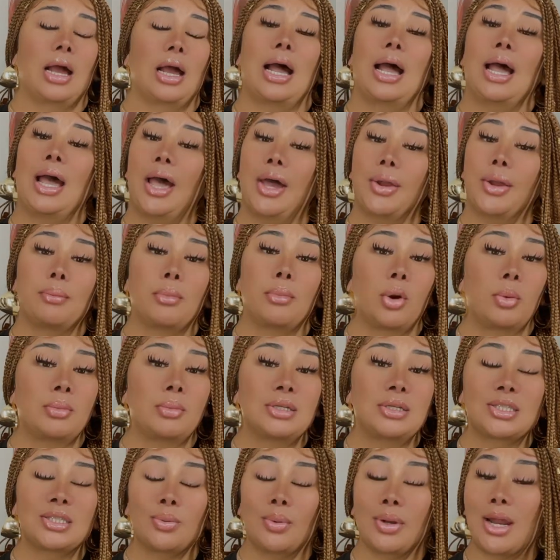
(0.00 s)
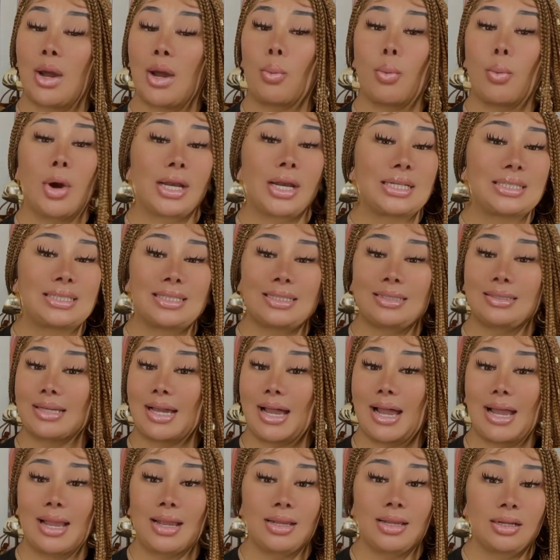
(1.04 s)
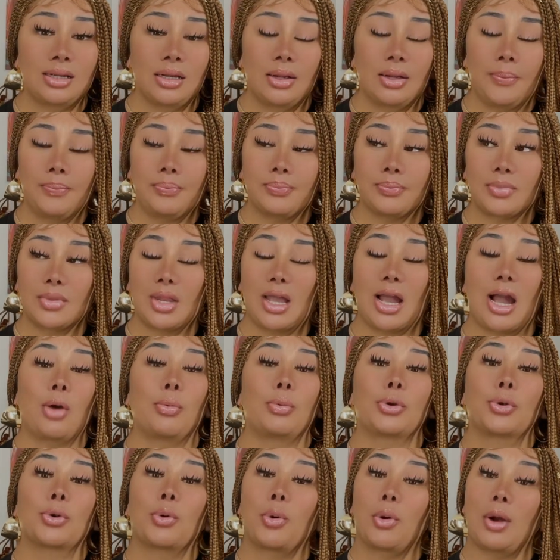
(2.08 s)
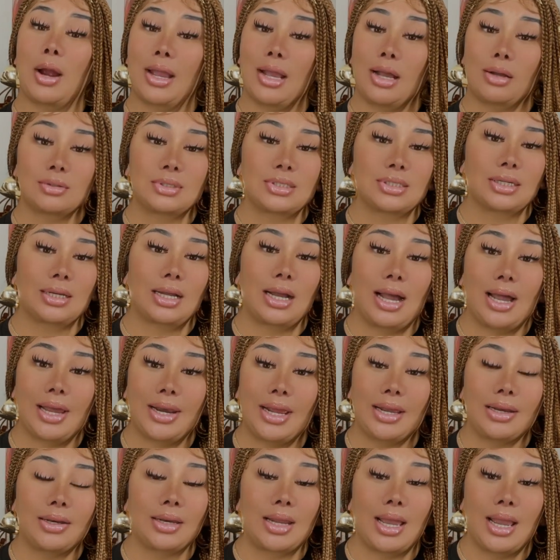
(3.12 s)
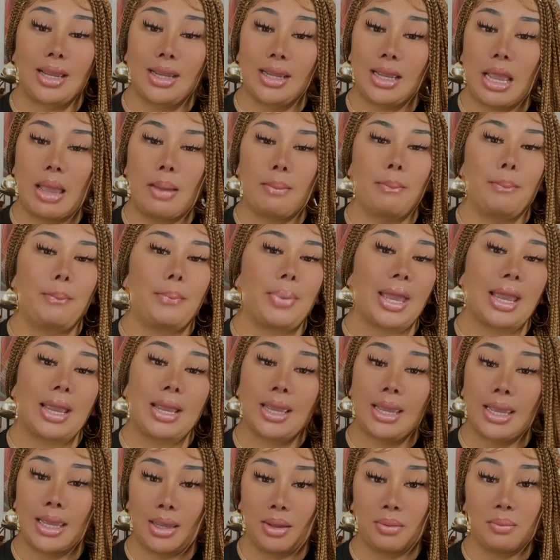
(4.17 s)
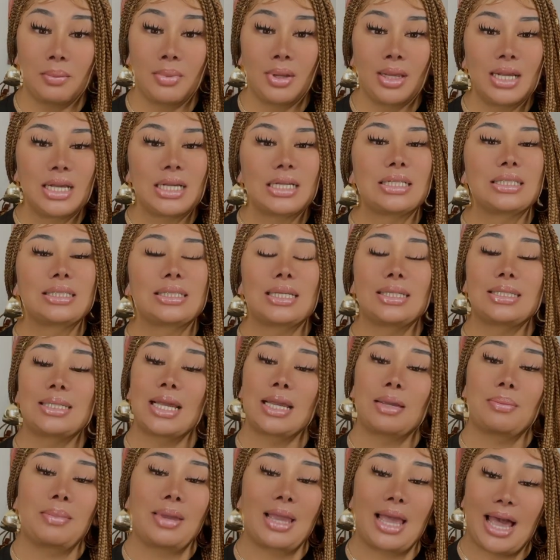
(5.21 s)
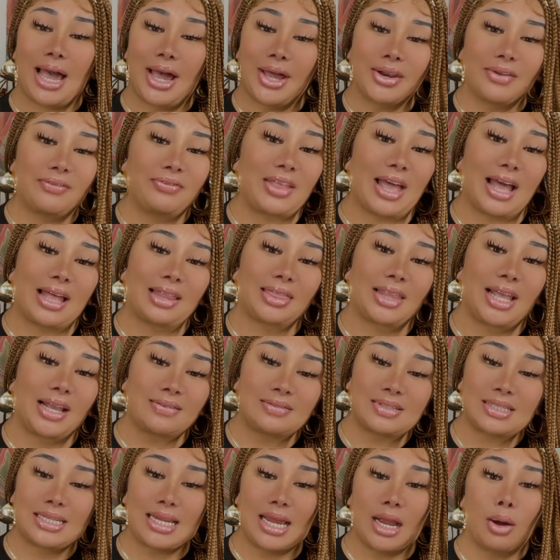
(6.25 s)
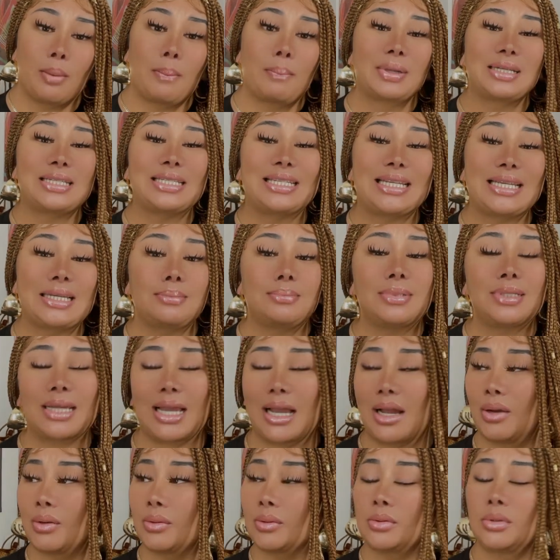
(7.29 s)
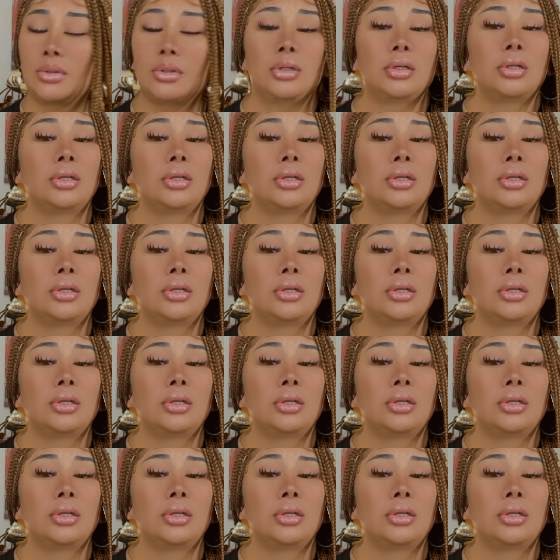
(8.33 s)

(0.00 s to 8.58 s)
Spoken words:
I had moments when I wanted to die. I would cry out to God at night and beg Him to take me out of that lifestyle. But deep down,